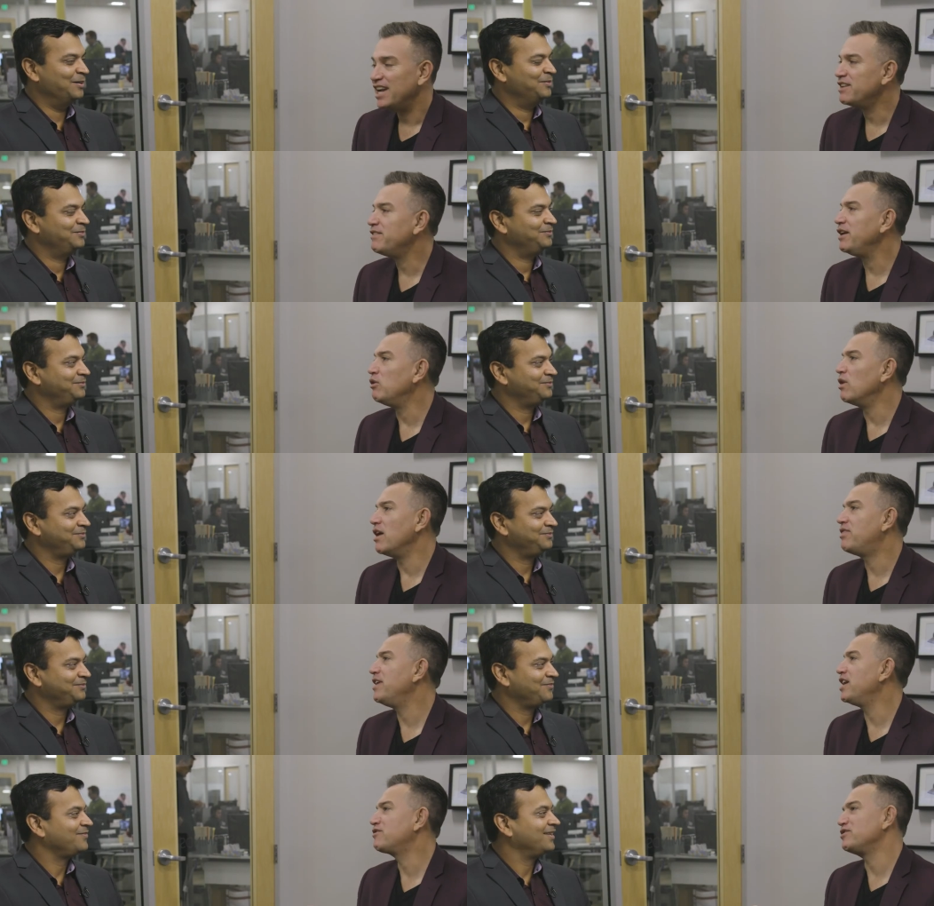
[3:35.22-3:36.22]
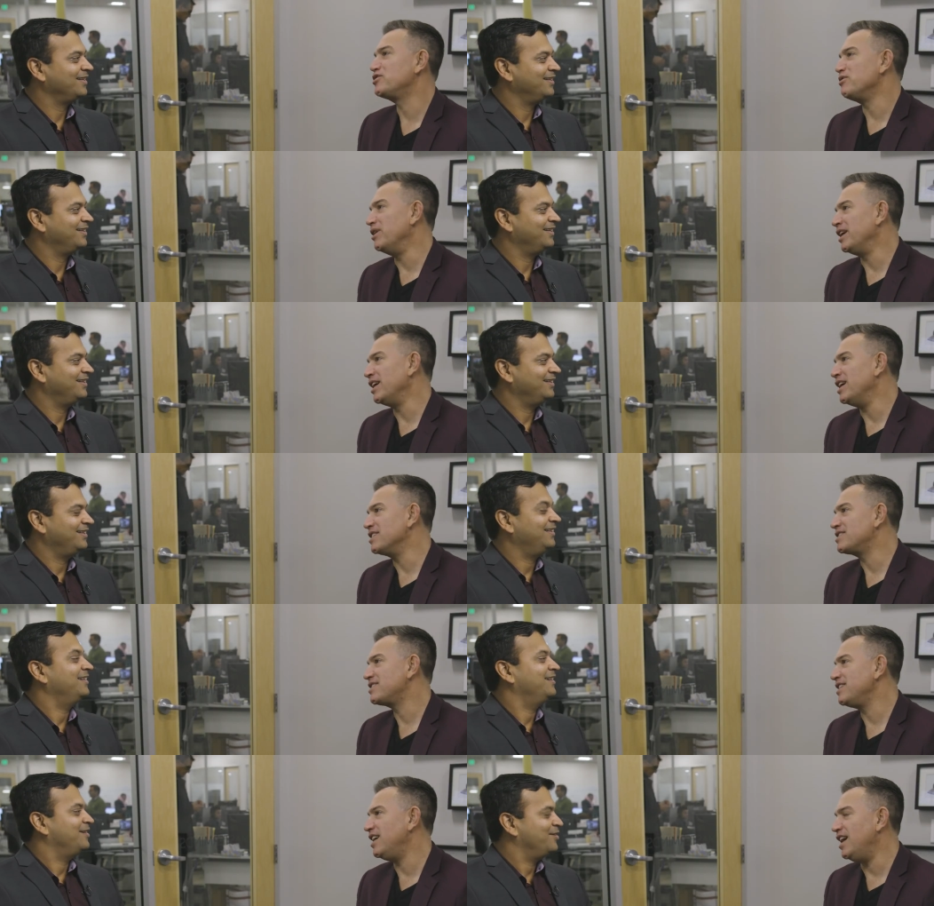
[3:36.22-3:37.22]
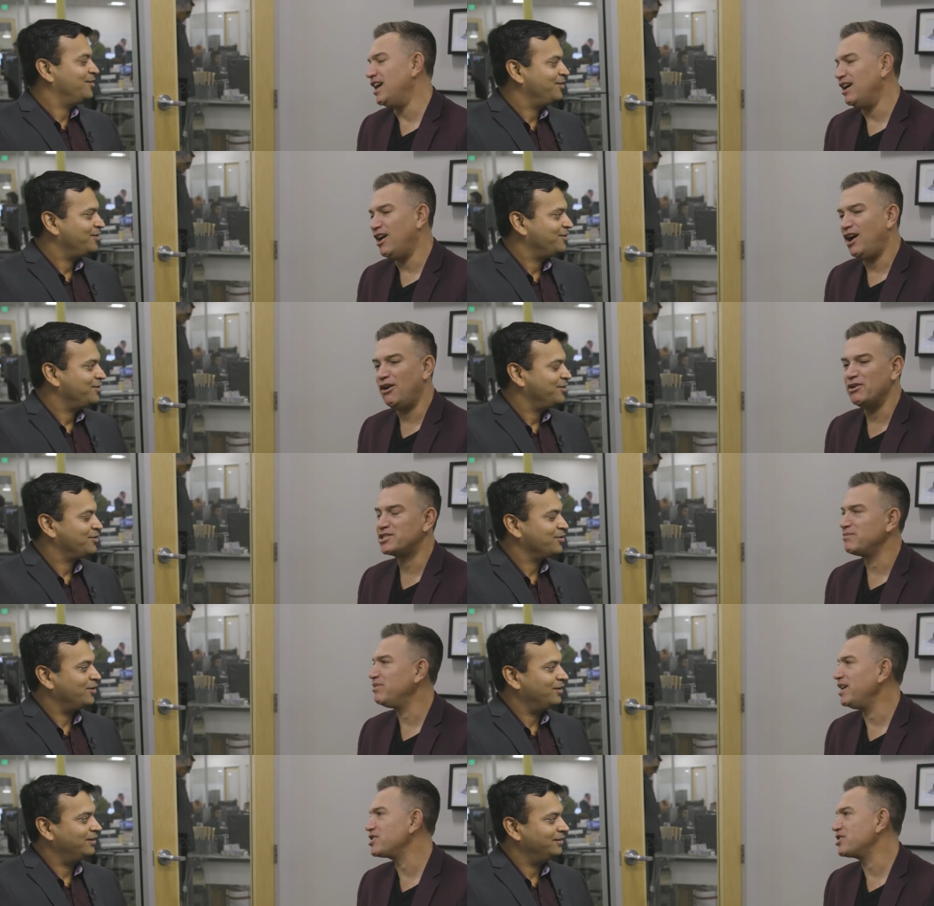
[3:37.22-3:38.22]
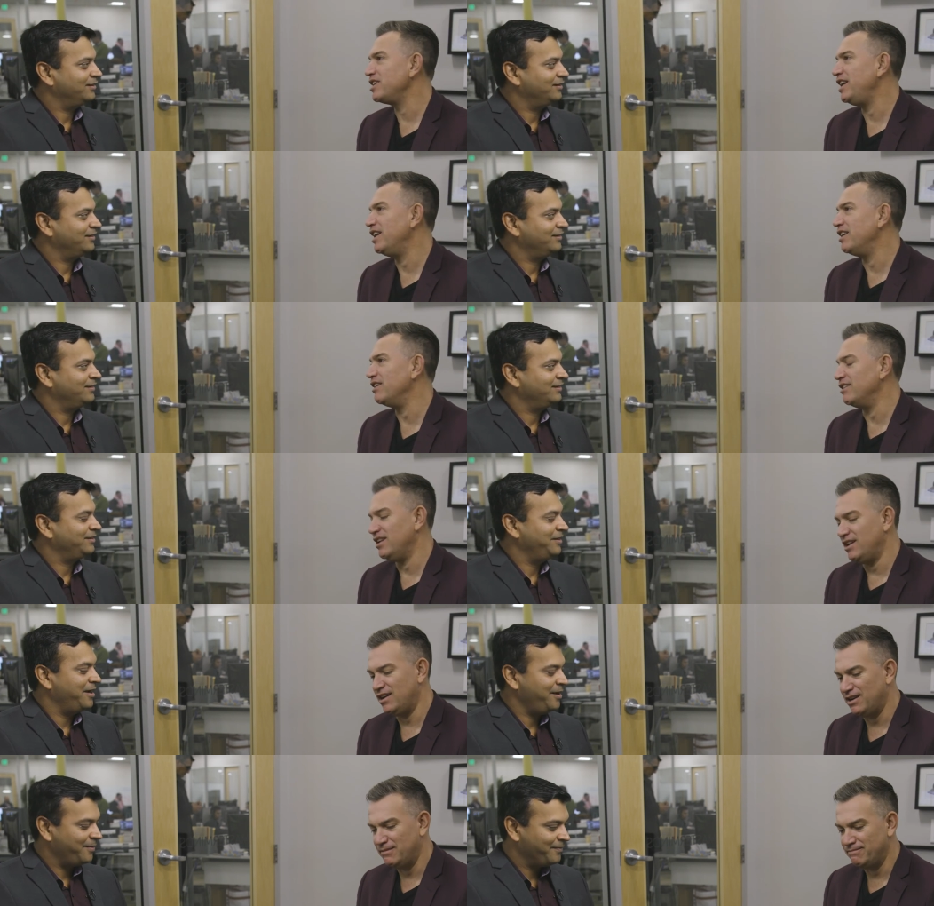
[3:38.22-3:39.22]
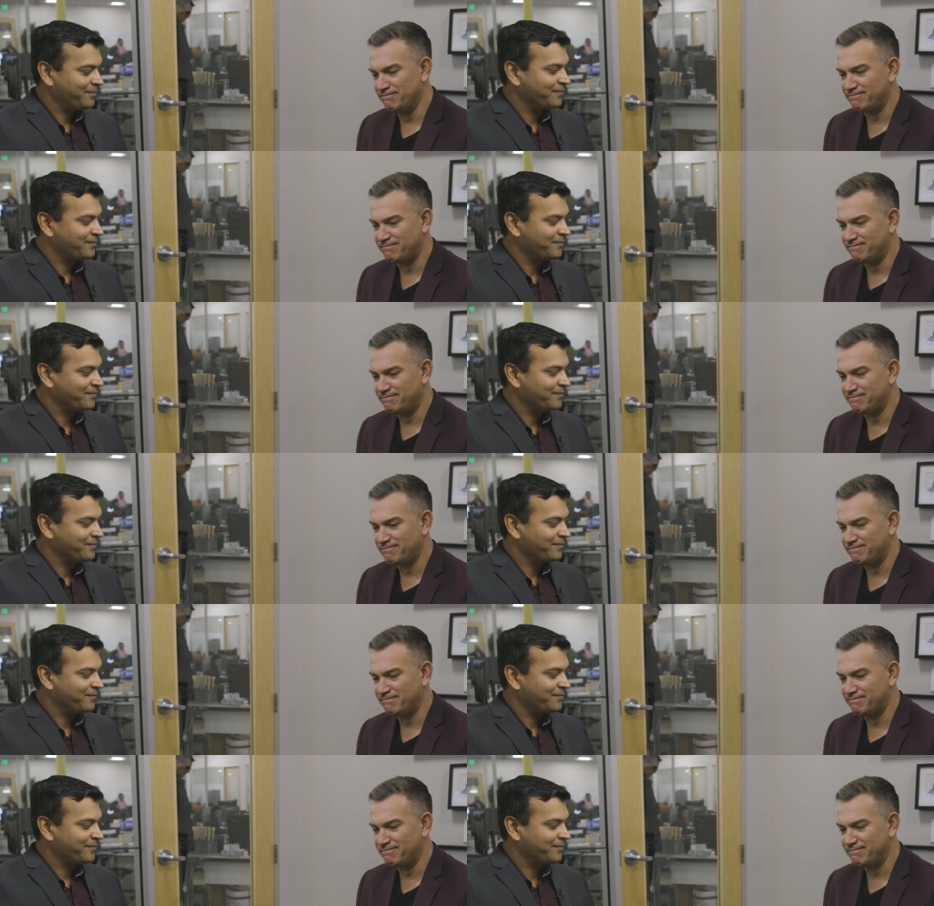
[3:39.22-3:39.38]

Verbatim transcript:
Speaker 1: And Navin, thanks for joining us. Uh, always sure. a pleasure to hear. Um, yeah.